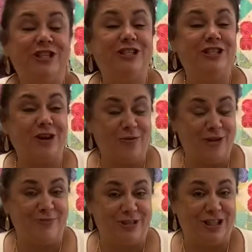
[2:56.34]
the
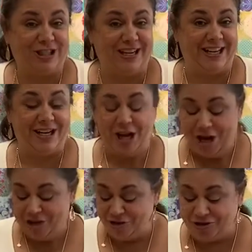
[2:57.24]
sewing machine.
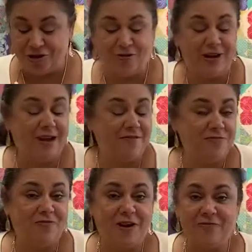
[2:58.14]
You don't have to
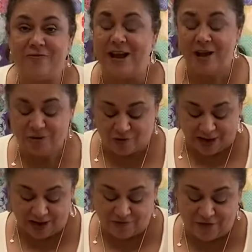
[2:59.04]
run around
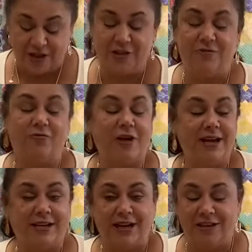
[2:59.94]
trying to find the
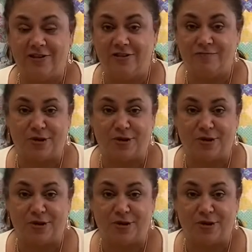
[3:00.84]
right color of